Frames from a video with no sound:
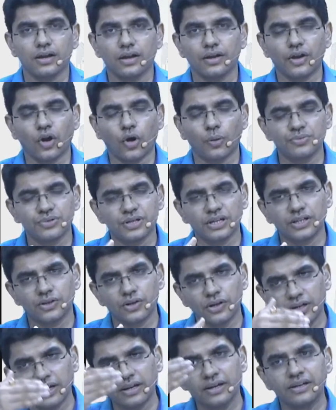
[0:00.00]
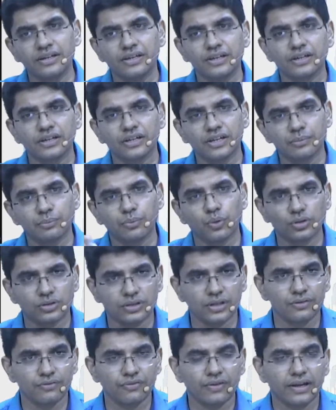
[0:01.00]
objectivity and integrity both,
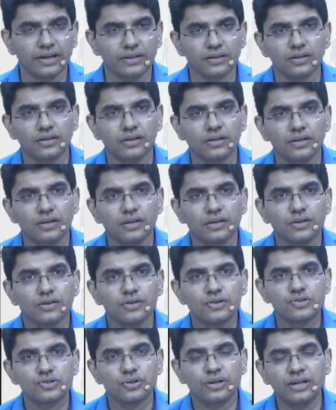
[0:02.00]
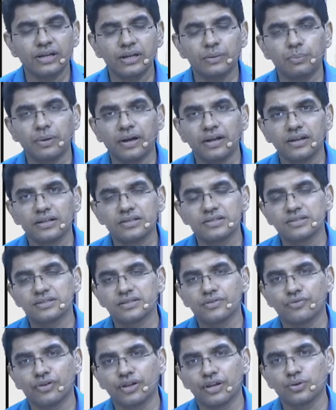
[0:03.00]
in fact. So independence is a
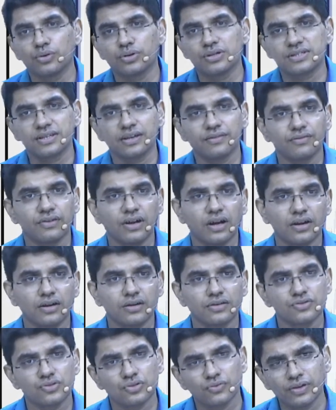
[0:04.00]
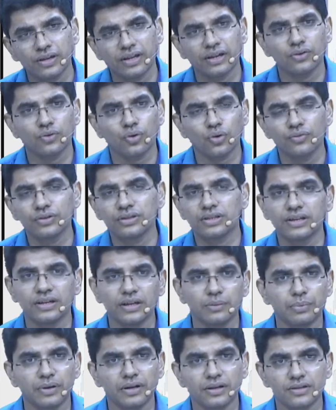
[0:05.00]
very good safeguard. We can go with
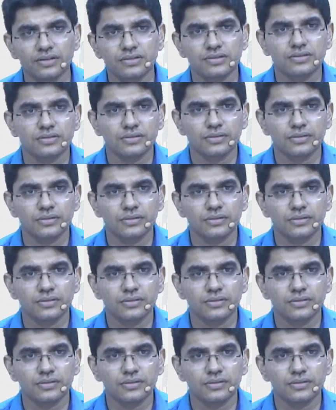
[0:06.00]
independence.